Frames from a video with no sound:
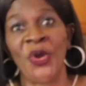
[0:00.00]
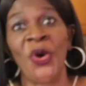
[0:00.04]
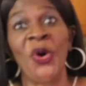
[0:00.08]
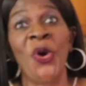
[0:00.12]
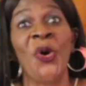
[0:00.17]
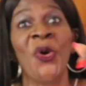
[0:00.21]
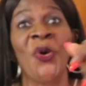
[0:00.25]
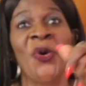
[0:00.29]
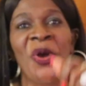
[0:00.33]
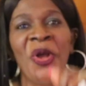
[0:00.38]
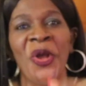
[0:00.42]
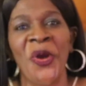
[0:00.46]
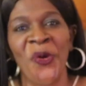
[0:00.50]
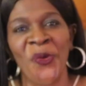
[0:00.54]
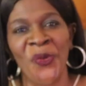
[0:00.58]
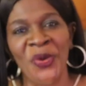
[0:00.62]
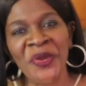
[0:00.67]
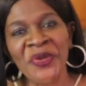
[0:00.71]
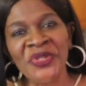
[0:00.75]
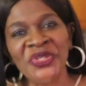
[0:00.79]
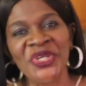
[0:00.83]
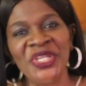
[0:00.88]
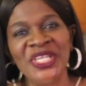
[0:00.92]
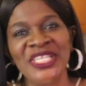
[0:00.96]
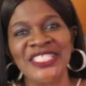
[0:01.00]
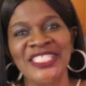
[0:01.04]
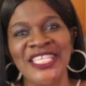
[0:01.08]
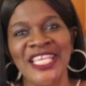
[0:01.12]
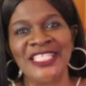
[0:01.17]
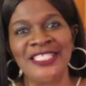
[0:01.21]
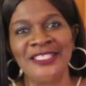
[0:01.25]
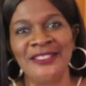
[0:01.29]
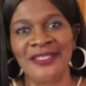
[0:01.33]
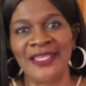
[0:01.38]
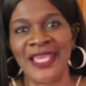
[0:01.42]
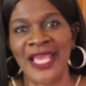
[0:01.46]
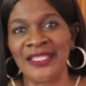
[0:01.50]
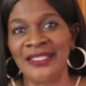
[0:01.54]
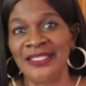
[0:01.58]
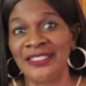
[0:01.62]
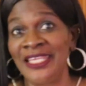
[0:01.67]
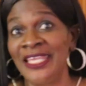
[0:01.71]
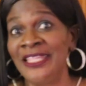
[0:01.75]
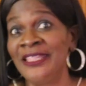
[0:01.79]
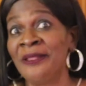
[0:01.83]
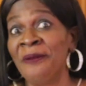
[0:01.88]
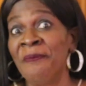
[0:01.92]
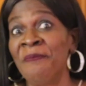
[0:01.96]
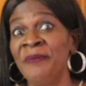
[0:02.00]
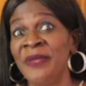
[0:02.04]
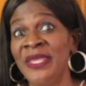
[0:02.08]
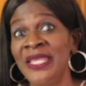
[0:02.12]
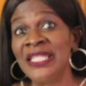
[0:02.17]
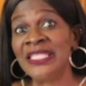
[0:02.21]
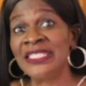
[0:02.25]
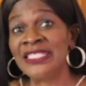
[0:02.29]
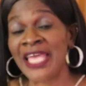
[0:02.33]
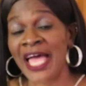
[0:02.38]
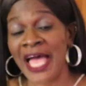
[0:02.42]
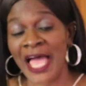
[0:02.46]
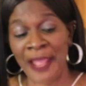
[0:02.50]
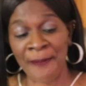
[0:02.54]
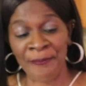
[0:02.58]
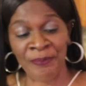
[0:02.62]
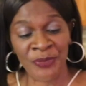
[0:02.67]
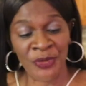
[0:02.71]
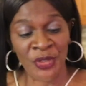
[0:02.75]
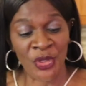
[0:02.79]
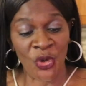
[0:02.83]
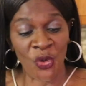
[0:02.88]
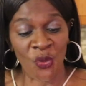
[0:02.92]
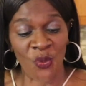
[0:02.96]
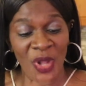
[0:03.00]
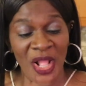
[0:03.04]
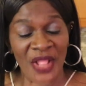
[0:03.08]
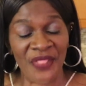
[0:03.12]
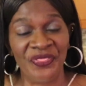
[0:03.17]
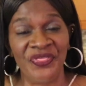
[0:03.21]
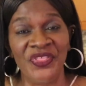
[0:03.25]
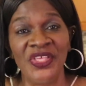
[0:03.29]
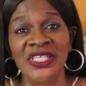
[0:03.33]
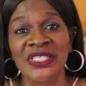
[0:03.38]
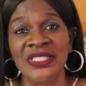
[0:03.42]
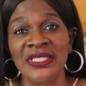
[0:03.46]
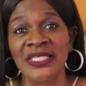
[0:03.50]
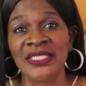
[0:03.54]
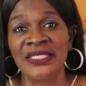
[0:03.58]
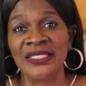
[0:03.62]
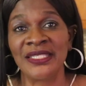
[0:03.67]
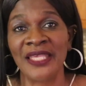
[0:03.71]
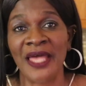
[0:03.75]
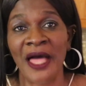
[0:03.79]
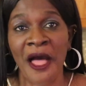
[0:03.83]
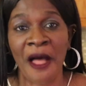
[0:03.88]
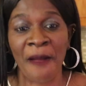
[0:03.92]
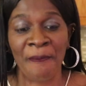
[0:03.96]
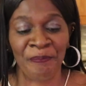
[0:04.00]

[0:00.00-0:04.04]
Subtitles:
Oh, what I was going to say to you guys is in the meantime, while this is